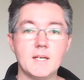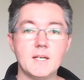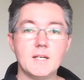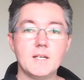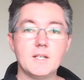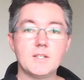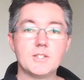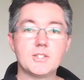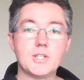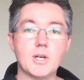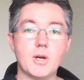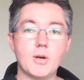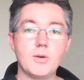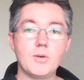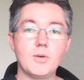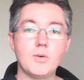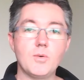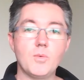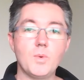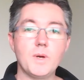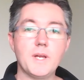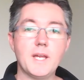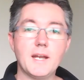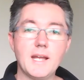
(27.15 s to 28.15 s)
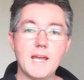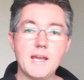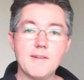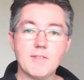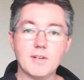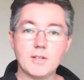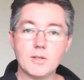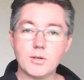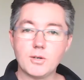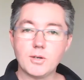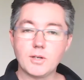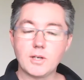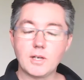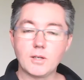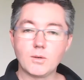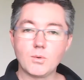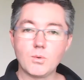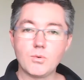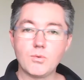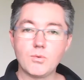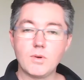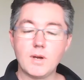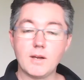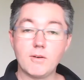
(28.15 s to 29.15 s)
So we're going to have a look at
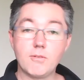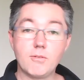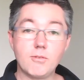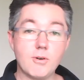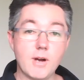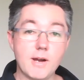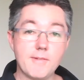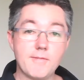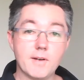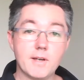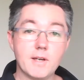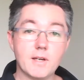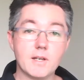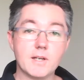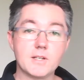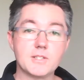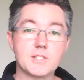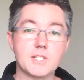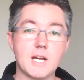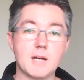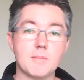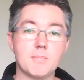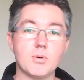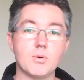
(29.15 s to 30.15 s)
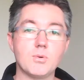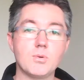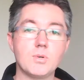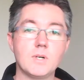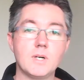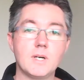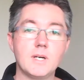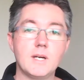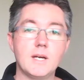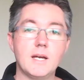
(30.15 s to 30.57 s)
a graphical example,